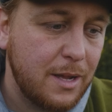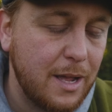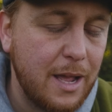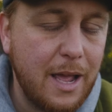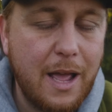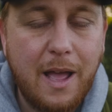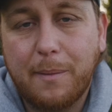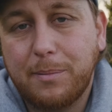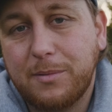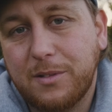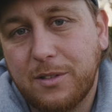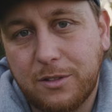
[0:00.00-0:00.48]

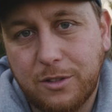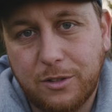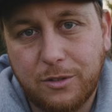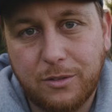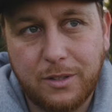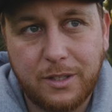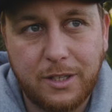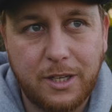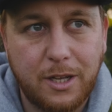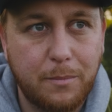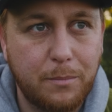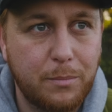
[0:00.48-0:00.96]

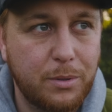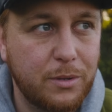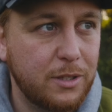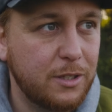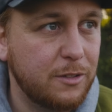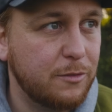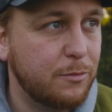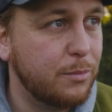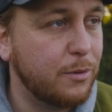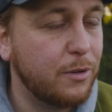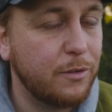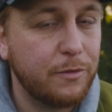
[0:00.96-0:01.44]
absolutely
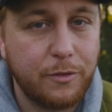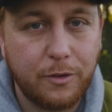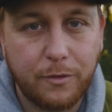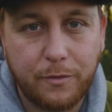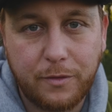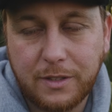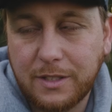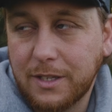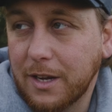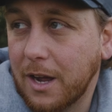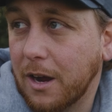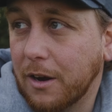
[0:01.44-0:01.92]
unbelievable for
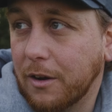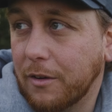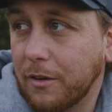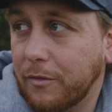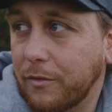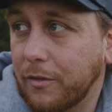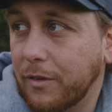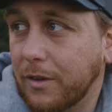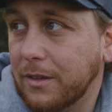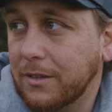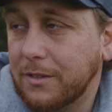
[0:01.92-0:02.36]
photography.